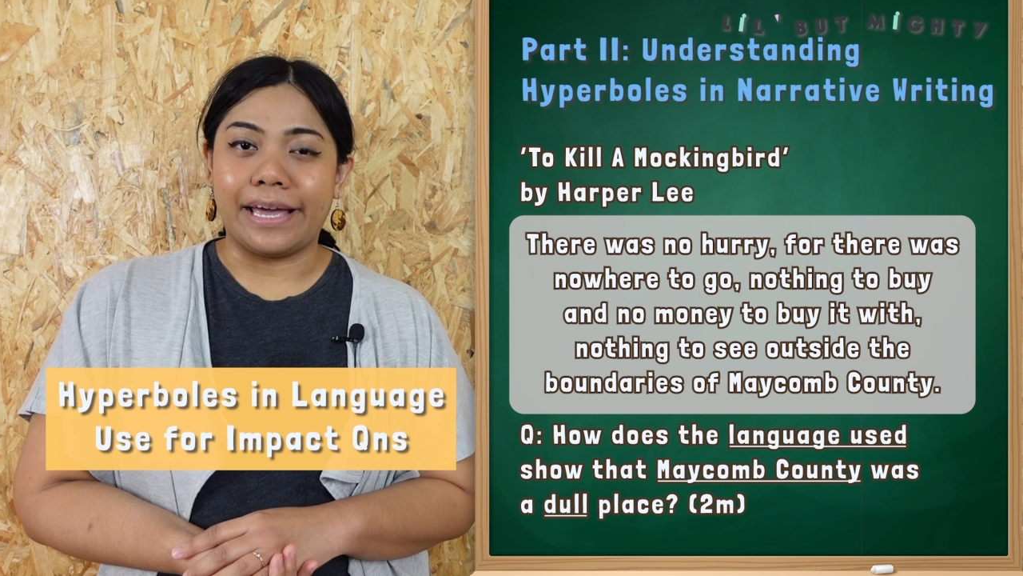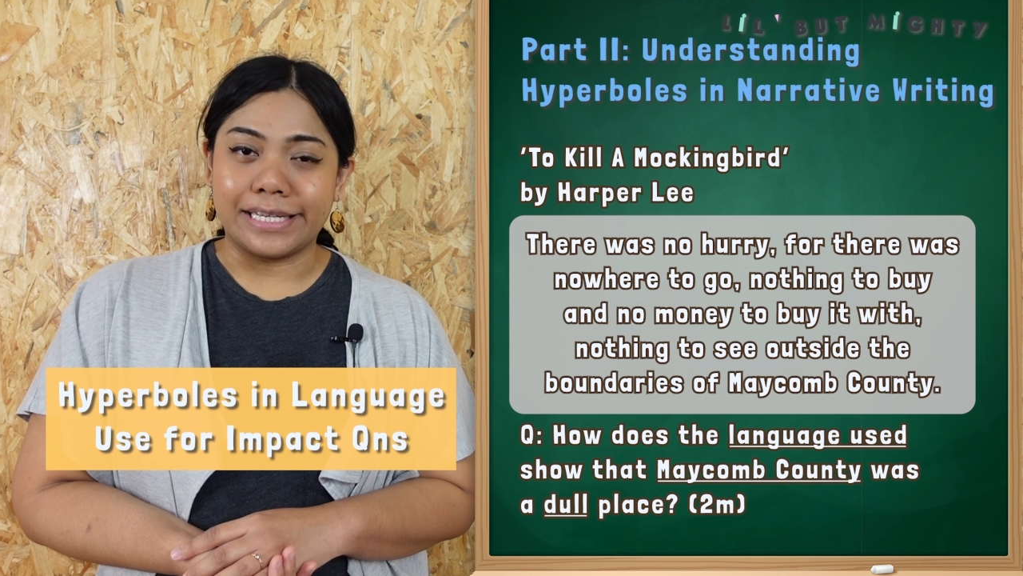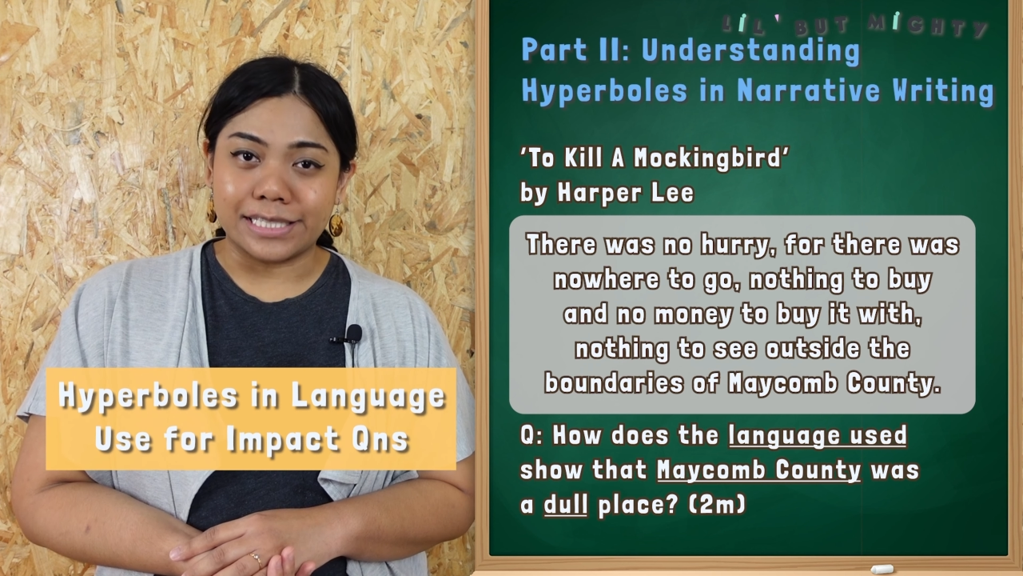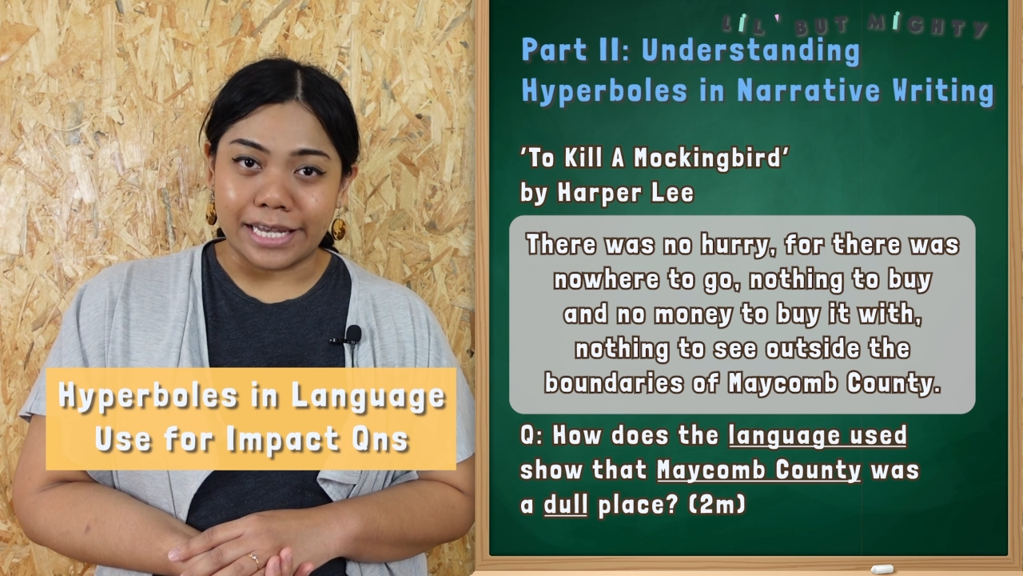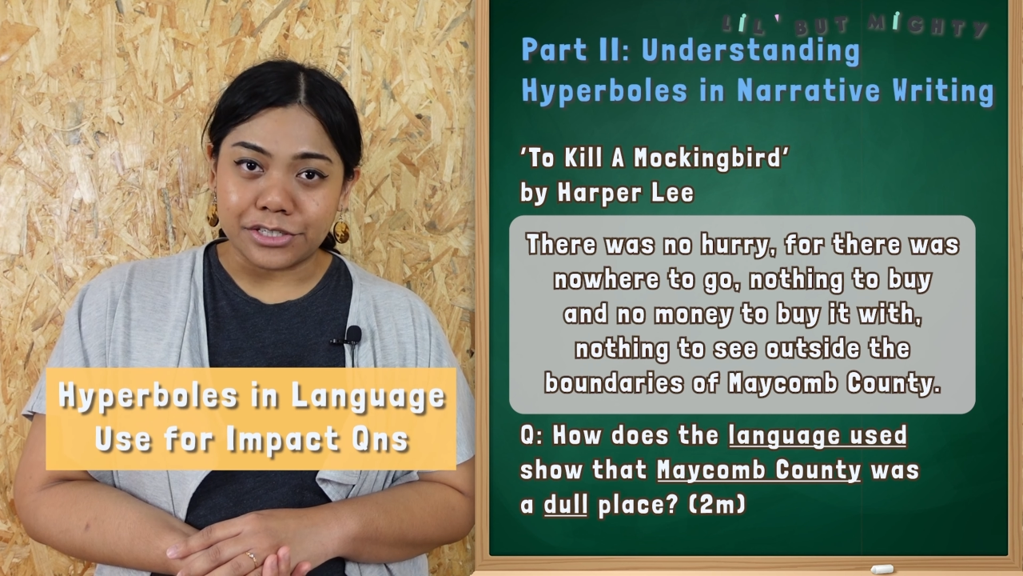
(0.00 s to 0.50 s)

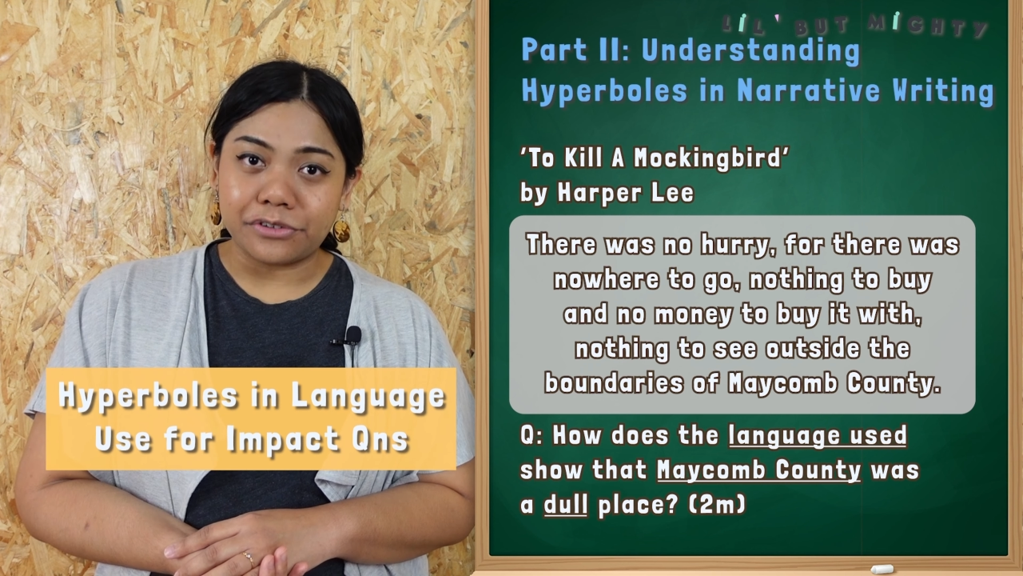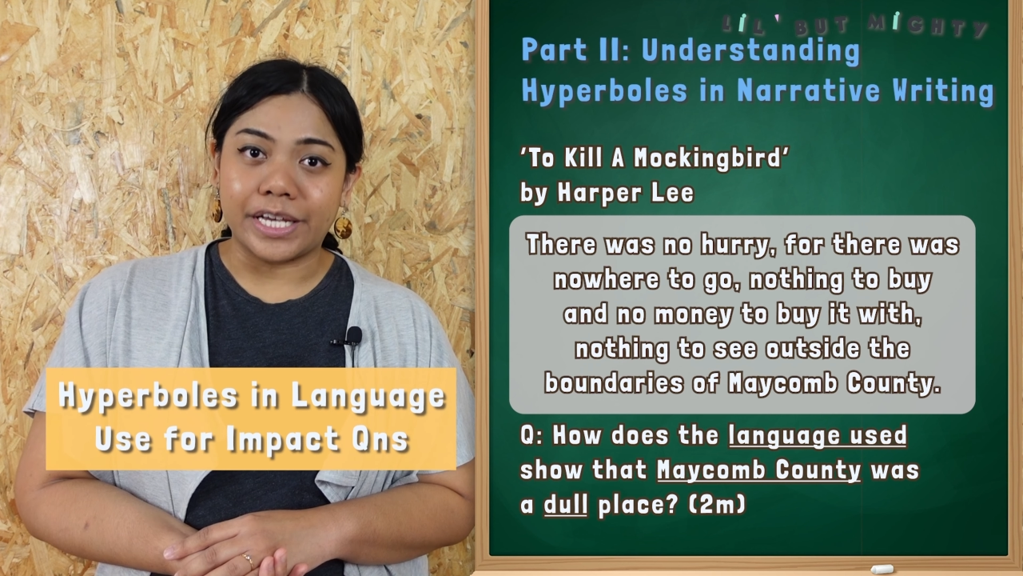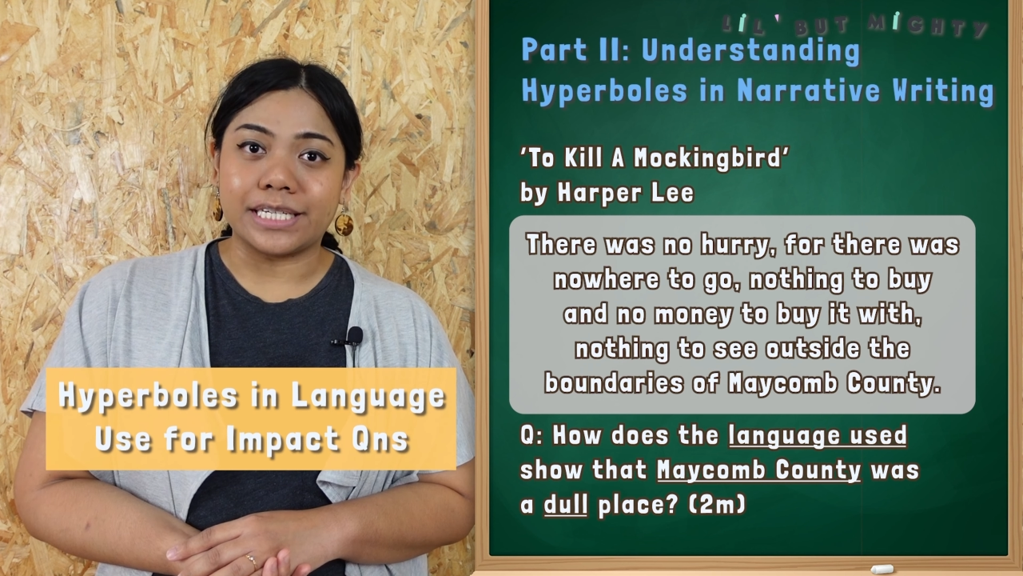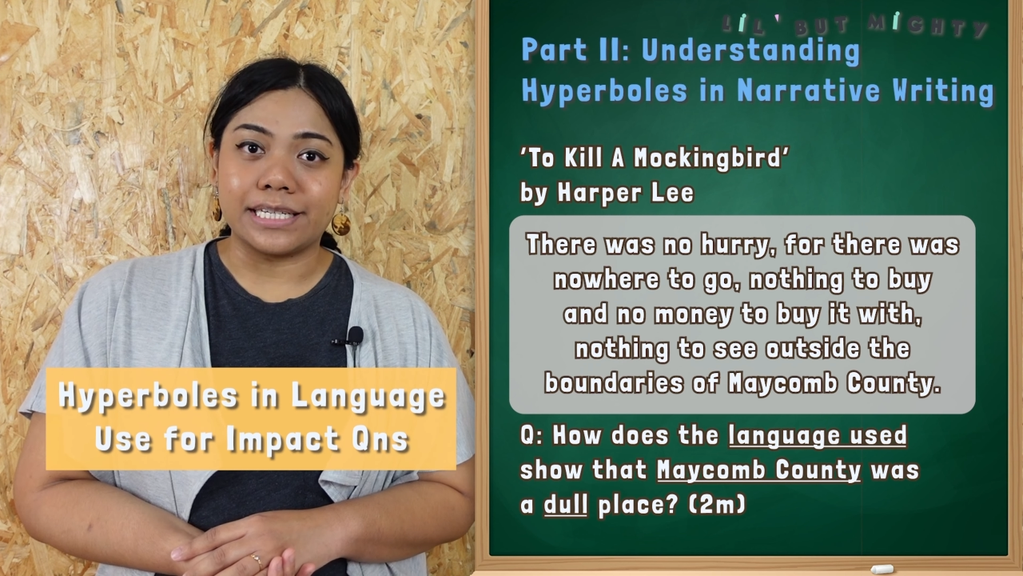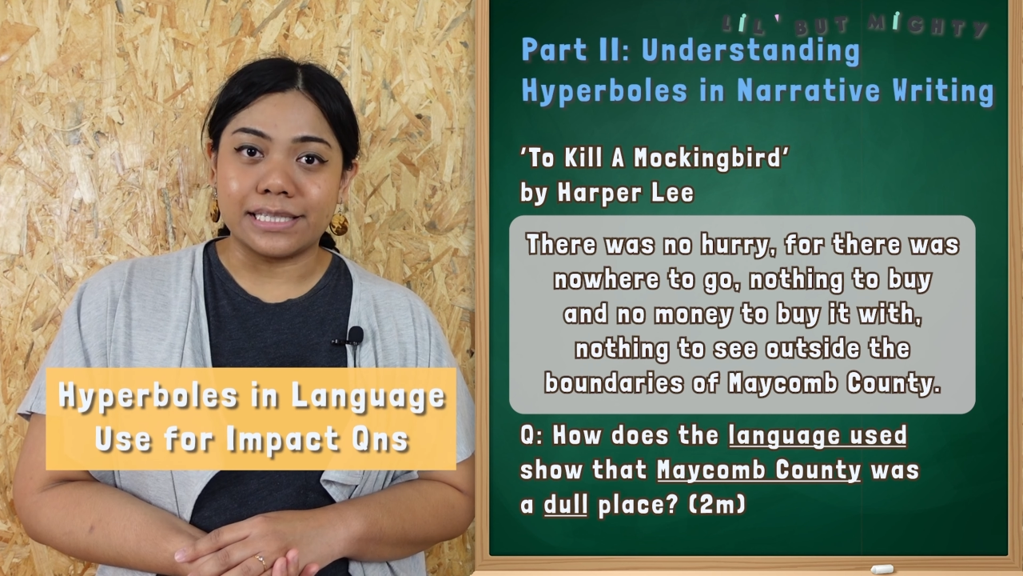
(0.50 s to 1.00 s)

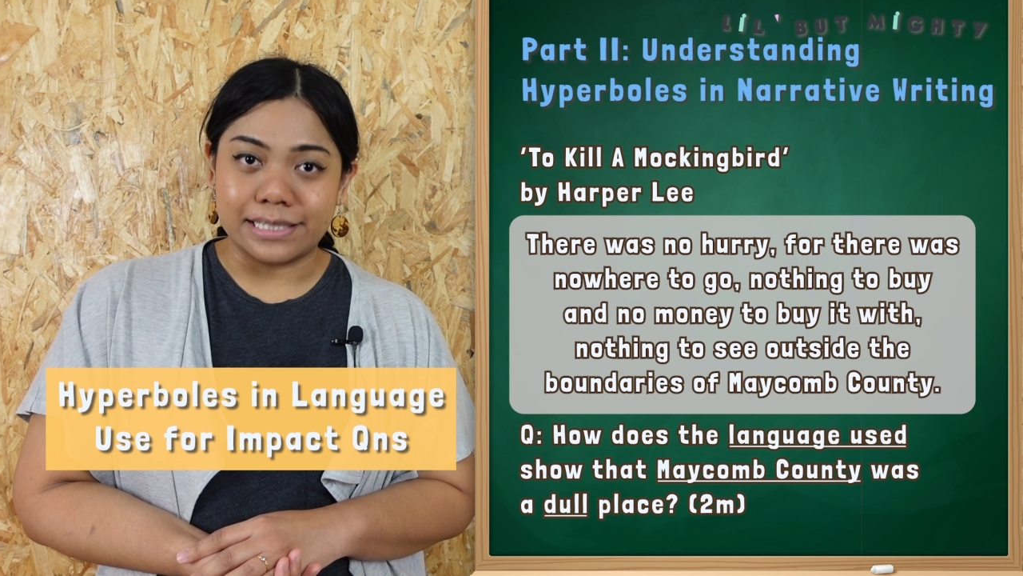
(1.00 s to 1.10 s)
exaggerated